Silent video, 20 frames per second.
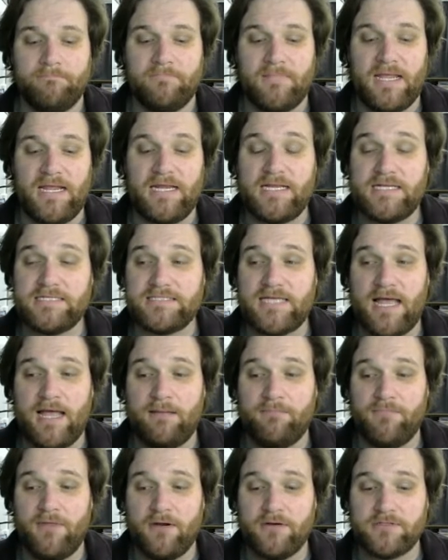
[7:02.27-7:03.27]

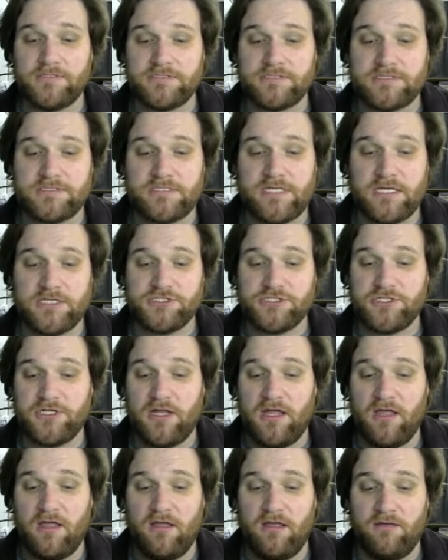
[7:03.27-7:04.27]
anytime there's a discussion
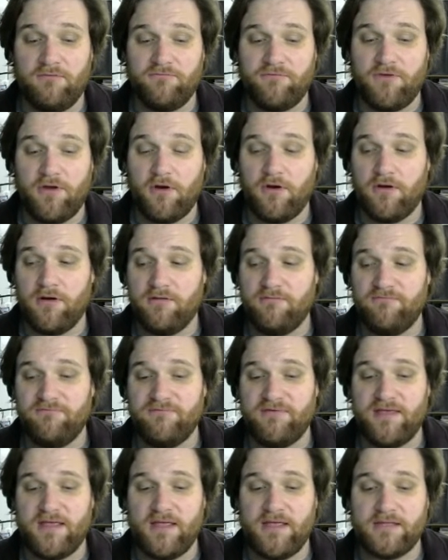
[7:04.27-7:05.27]
of current
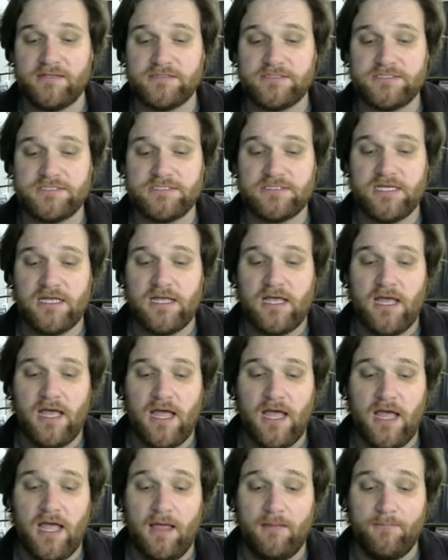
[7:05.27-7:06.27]
events,
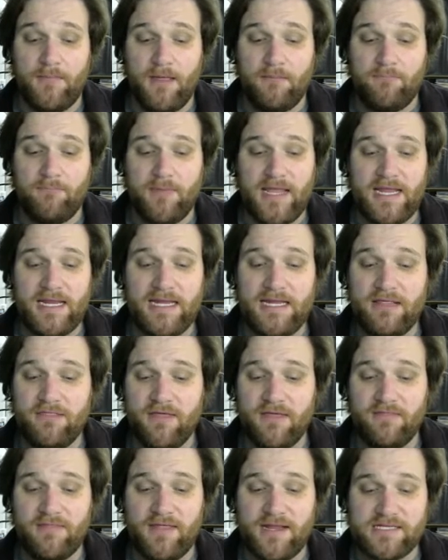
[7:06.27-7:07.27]

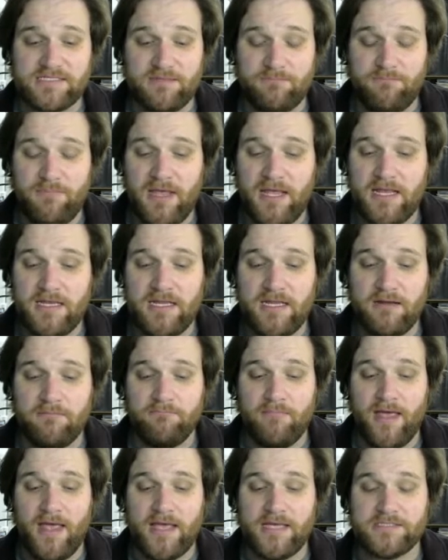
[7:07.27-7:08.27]
anything that is opinion
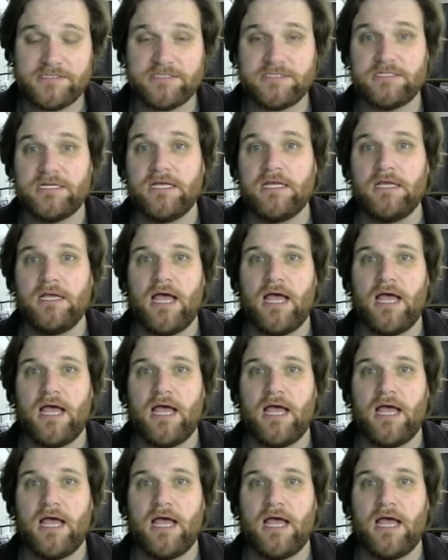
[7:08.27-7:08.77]
based,